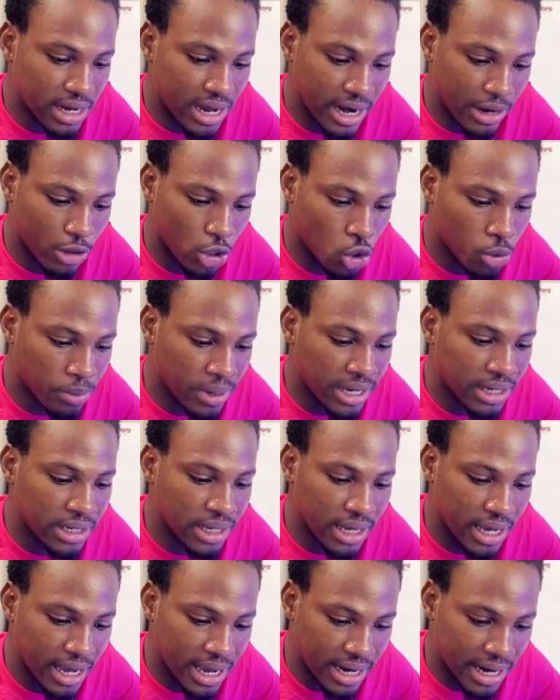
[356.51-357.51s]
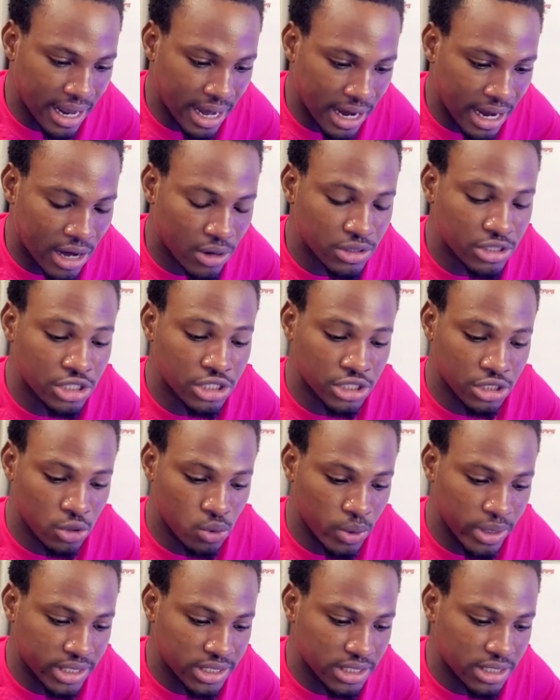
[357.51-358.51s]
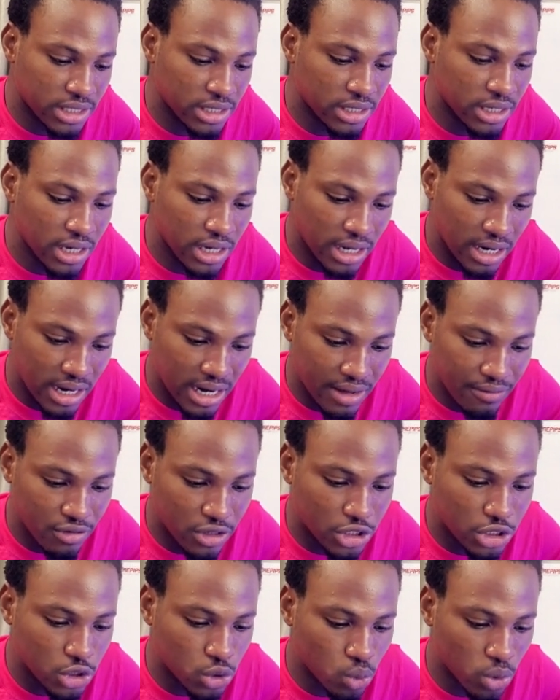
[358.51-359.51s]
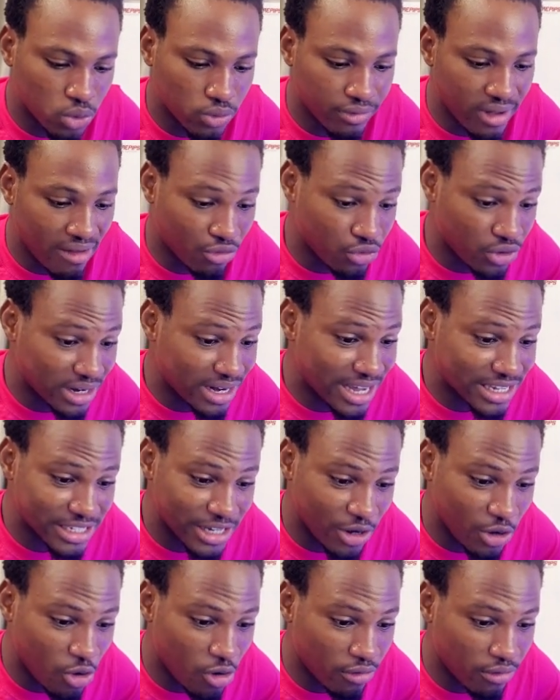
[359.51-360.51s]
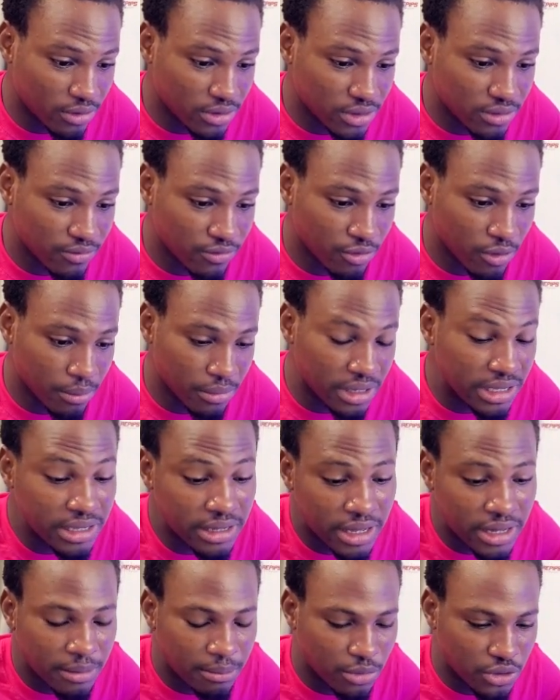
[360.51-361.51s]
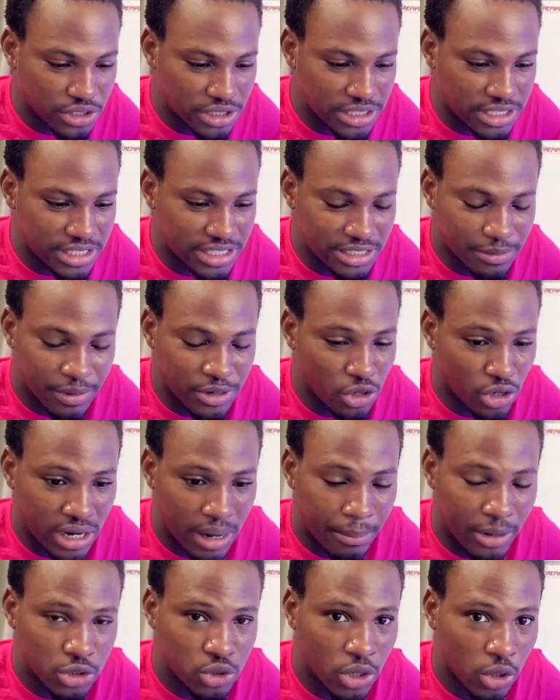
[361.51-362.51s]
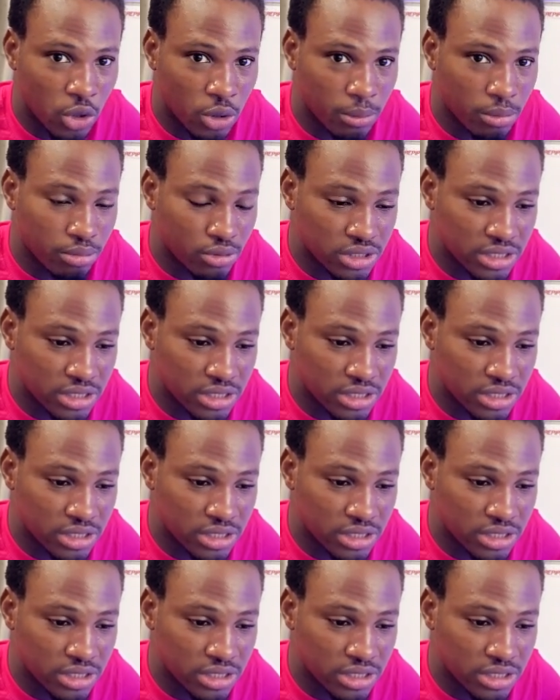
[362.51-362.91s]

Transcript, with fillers: I recommend and account is in usd leverage is 1 to 500 that's a low for me but see depending on the amount you're going to be